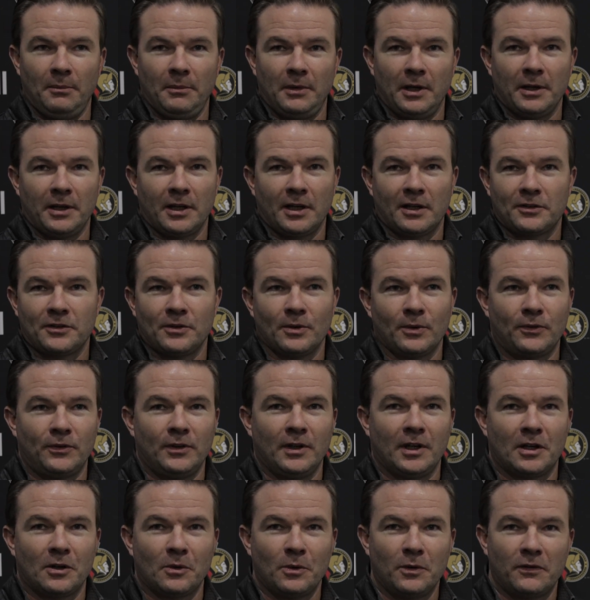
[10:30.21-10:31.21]
I think it's no
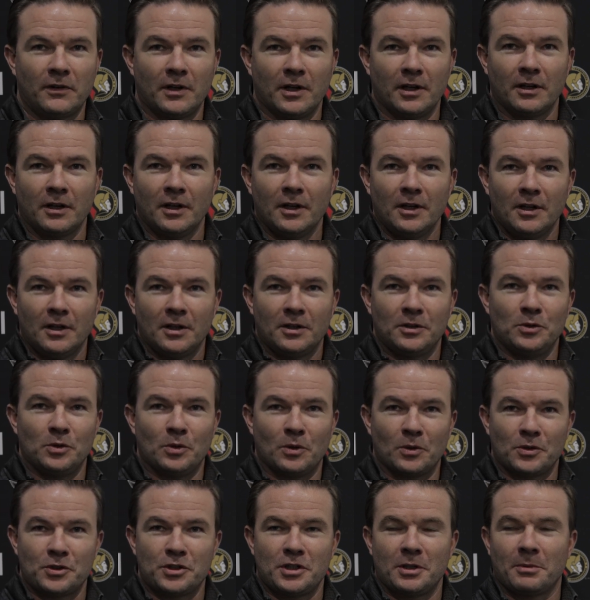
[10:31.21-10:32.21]
secret we've got
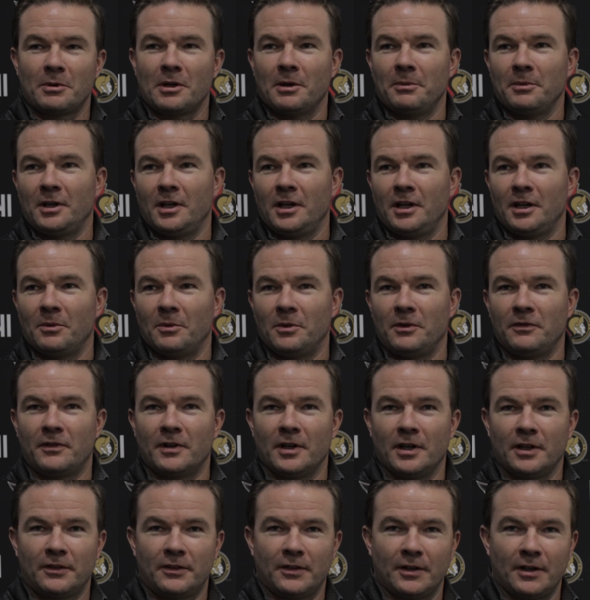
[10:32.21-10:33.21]
new ownership coming in. We've
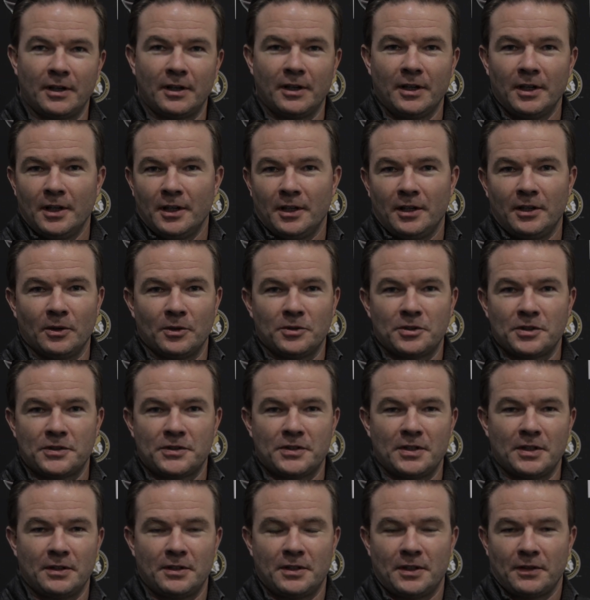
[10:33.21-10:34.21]
got
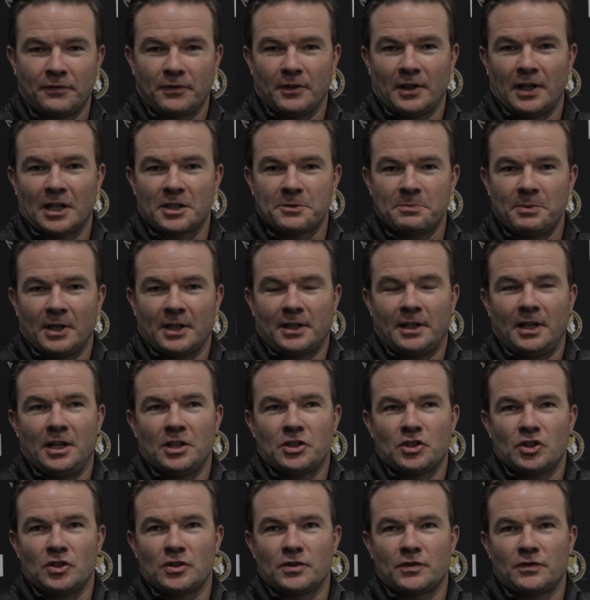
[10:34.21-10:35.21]
just different
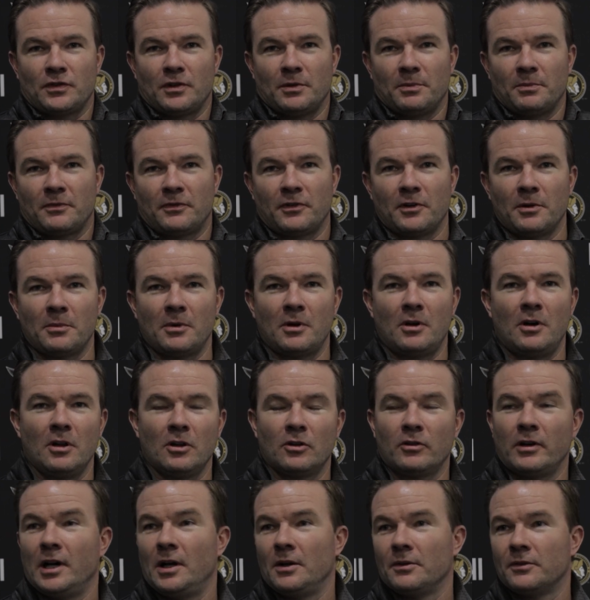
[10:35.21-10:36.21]
expectations from
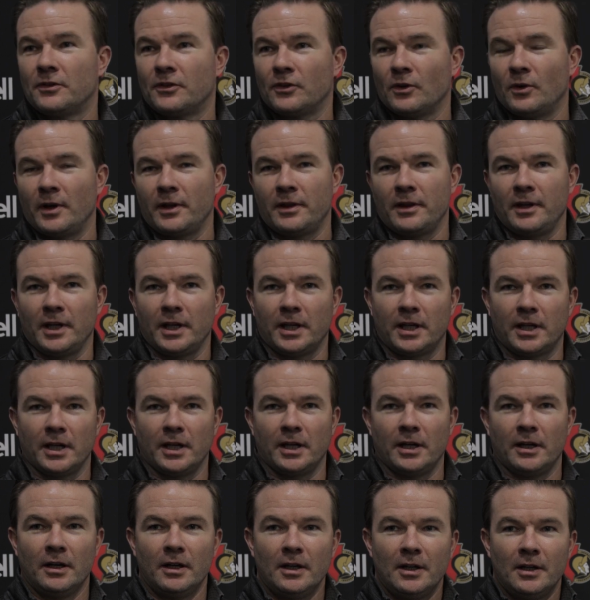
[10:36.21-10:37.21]
all around. So I think
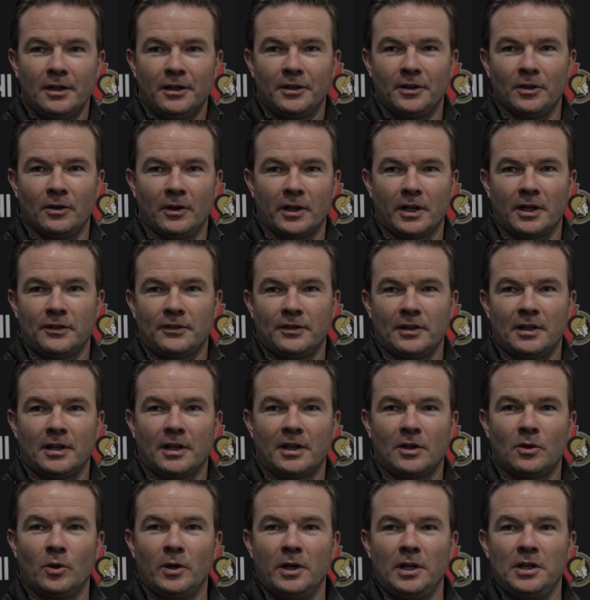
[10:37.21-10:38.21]
like I said,
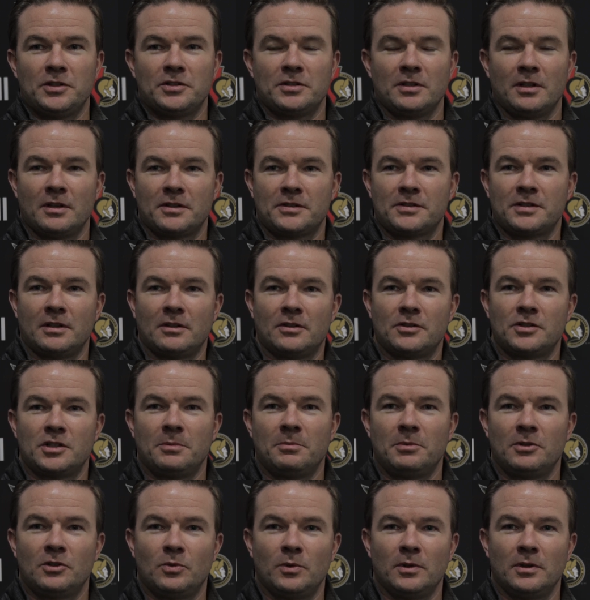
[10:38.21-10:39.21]
the cohesion and the
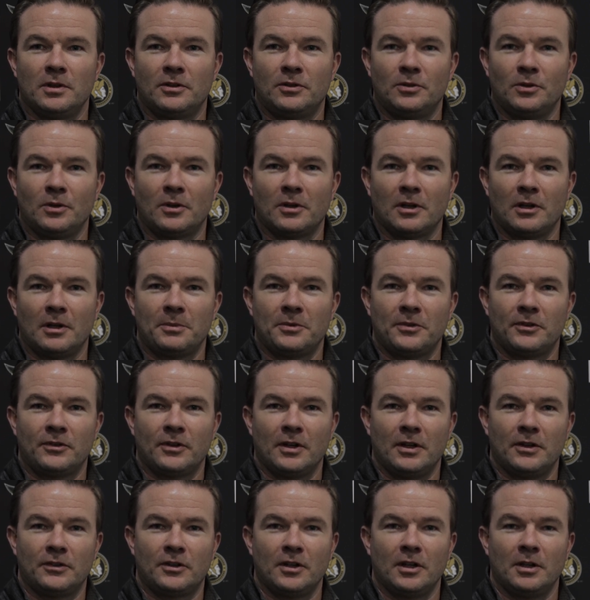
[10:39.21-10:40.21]
synergy between the two clubs
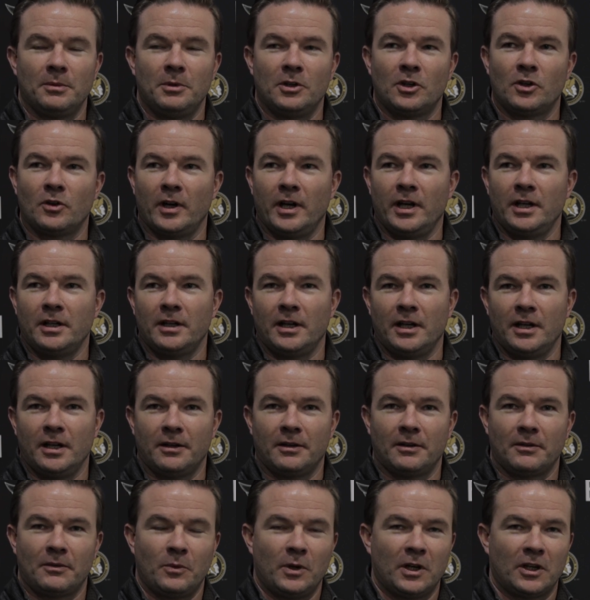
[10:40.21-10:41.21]
is going to be great,
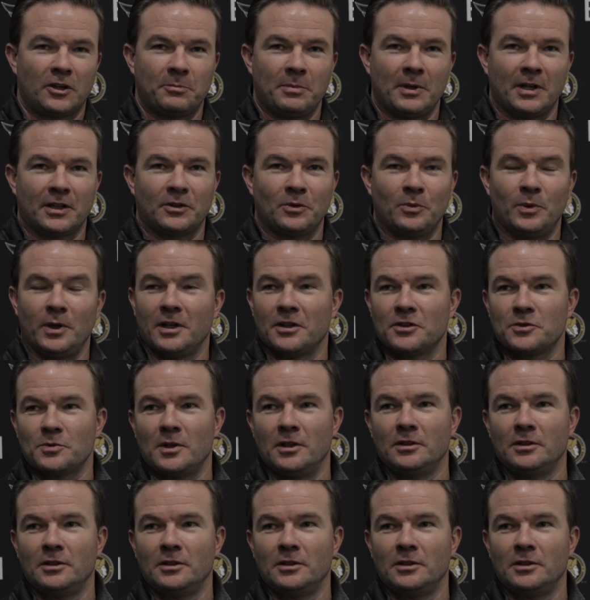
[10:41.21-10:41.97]
and we expect to win as